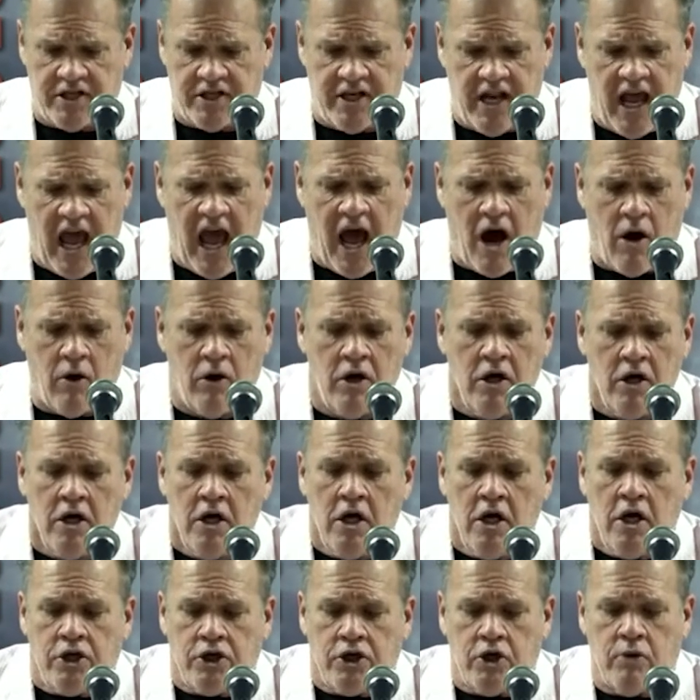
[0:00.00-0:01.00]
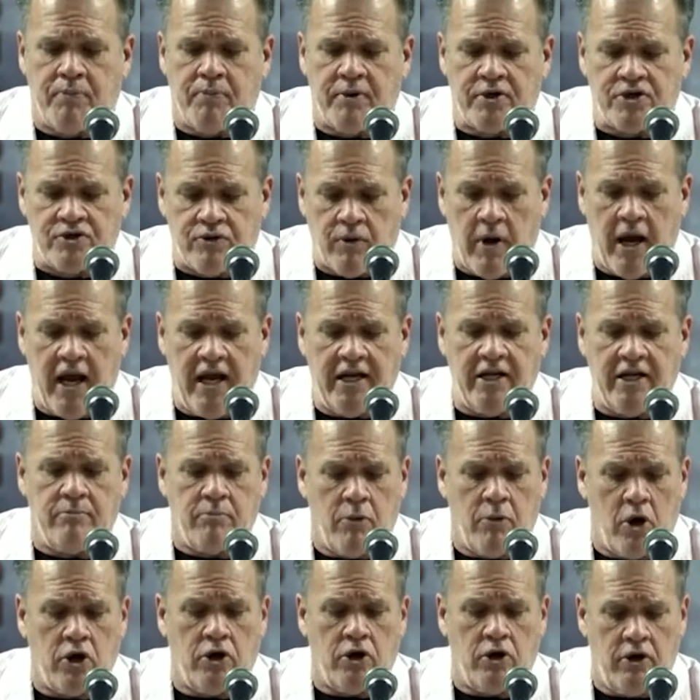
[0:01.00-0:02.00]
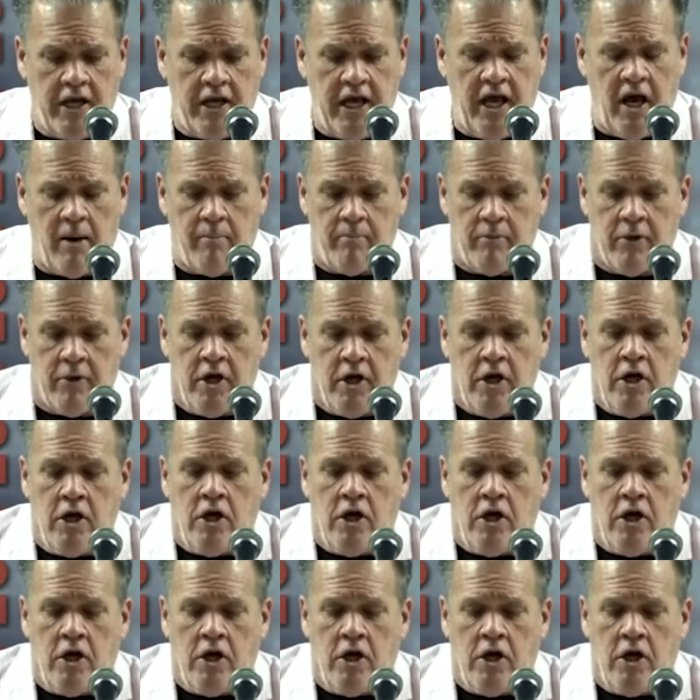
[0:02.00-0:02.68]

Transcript: And now you betrayed and murdered him.